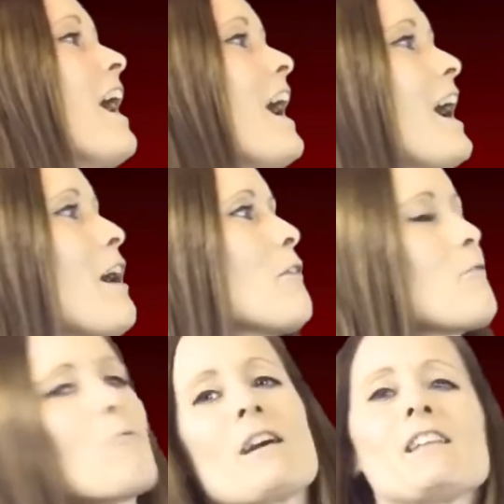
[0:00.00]
uh,
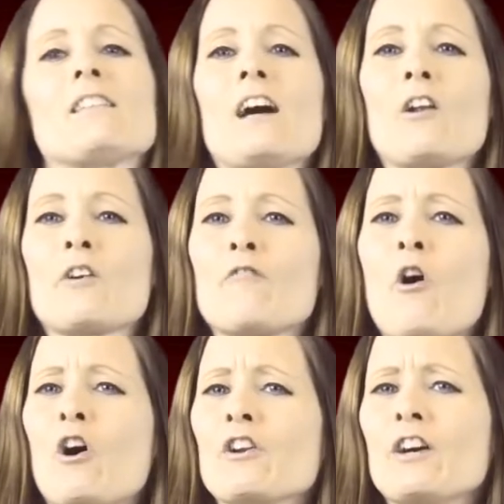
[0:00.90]
with a lot of
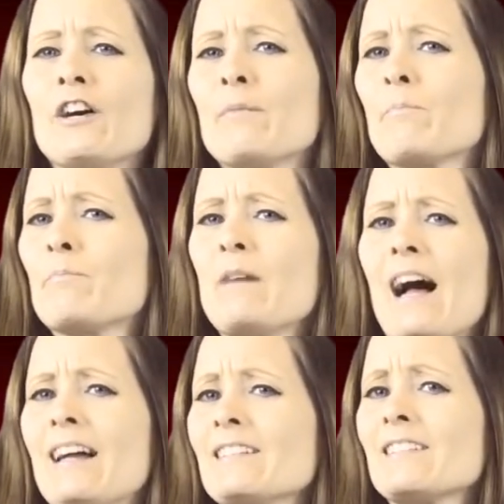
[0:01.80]
honour
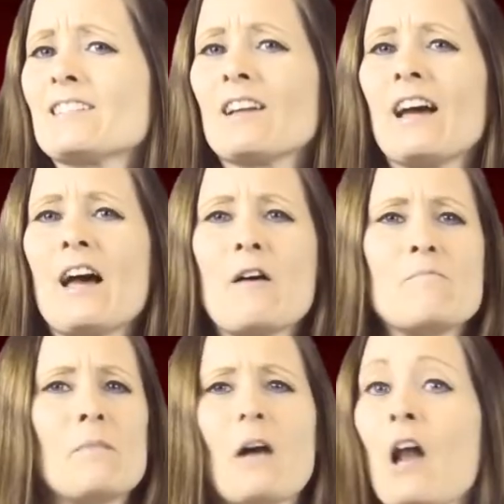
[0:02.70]
and
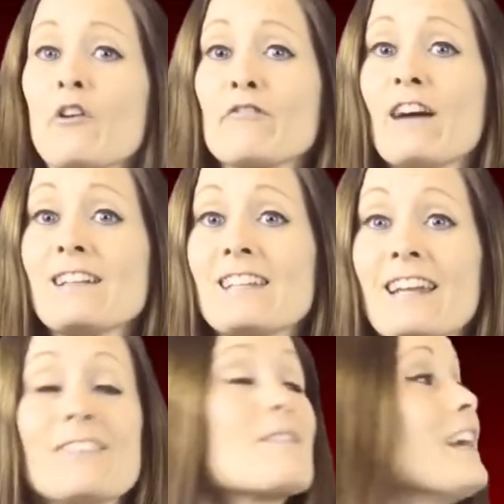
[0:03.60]
um, a lot of
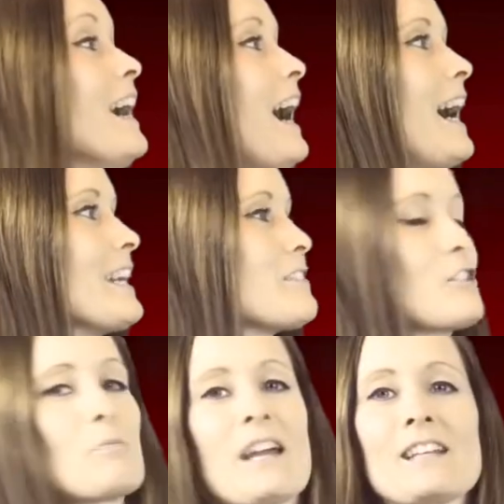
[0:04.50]
fighting. I
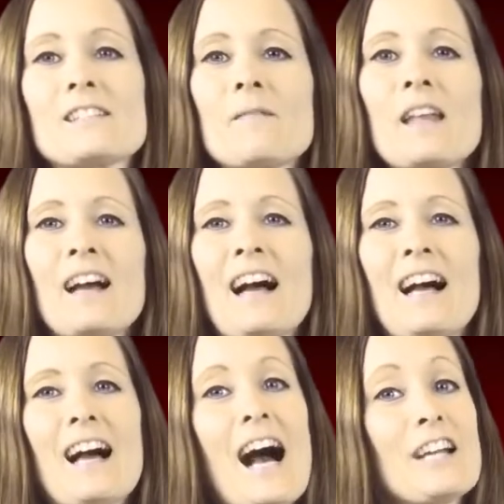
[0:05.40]
suspect
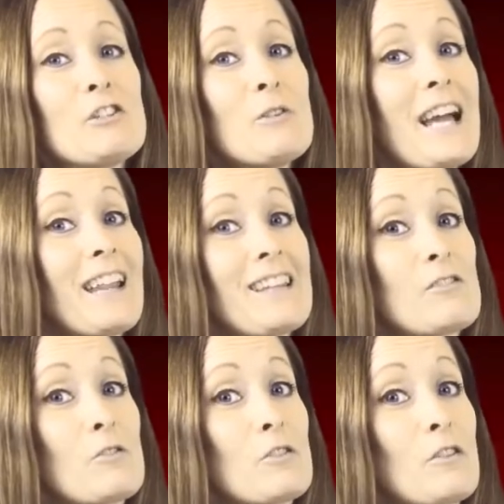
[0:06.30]
uh, I do like the
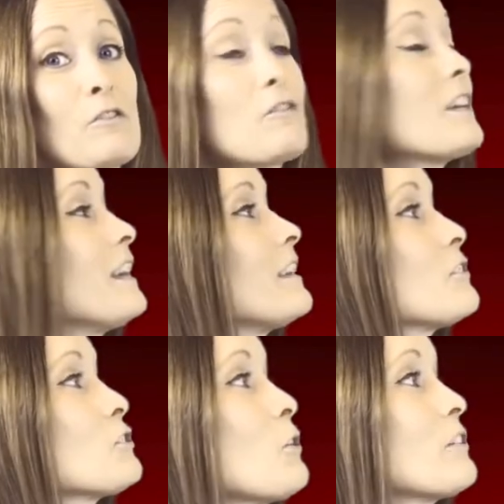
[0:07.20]
sort of uh,
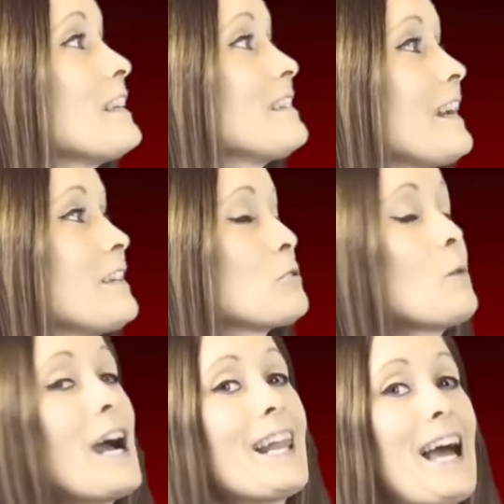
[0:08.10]
stories as
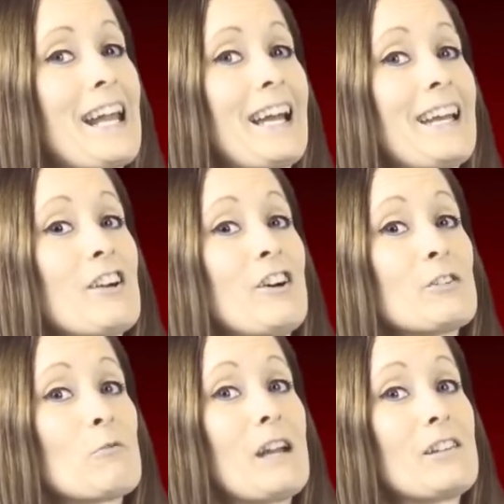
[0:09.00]
well and I
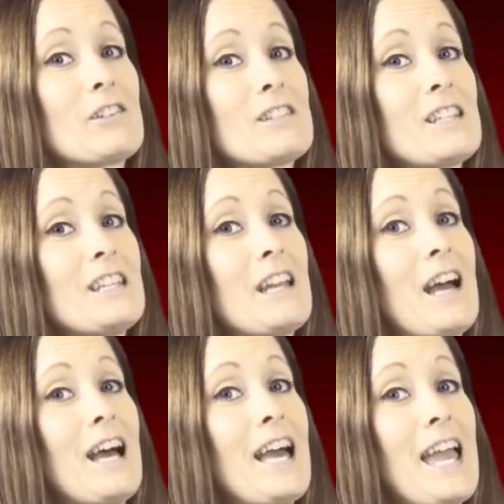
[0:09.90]
can't wait to see
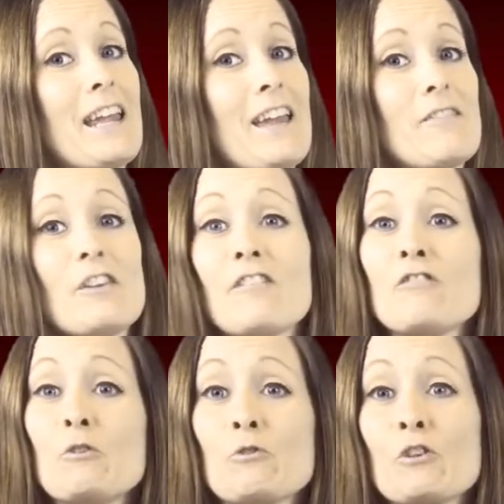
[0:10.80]
uh, uh, the
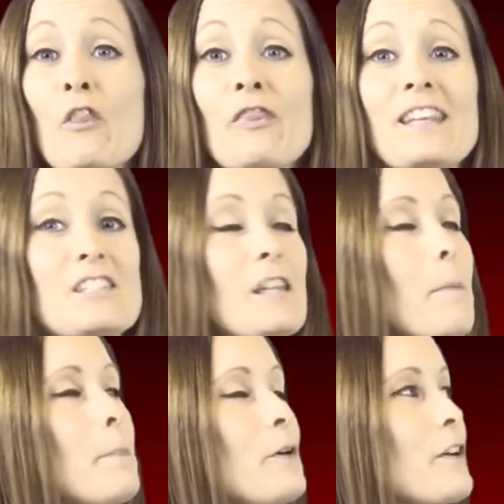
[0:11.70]
reviews on this
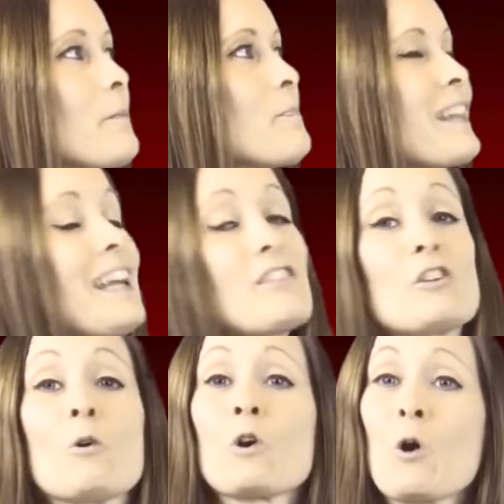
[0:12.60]
book.
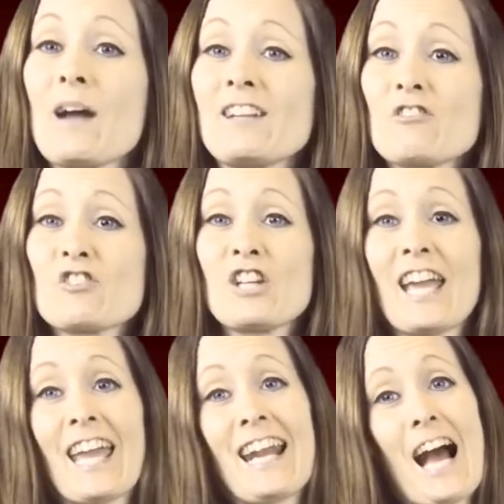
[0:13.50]
So go and
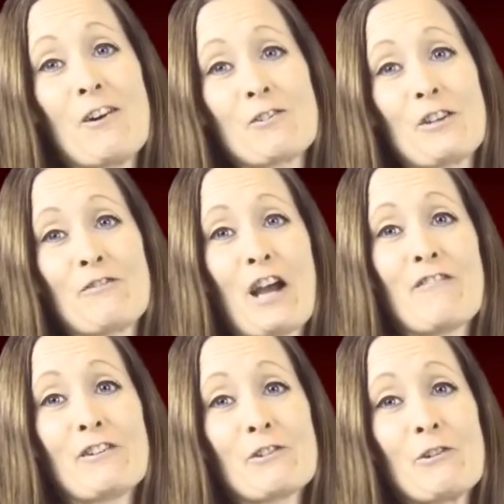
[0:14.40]
check it out if you haven't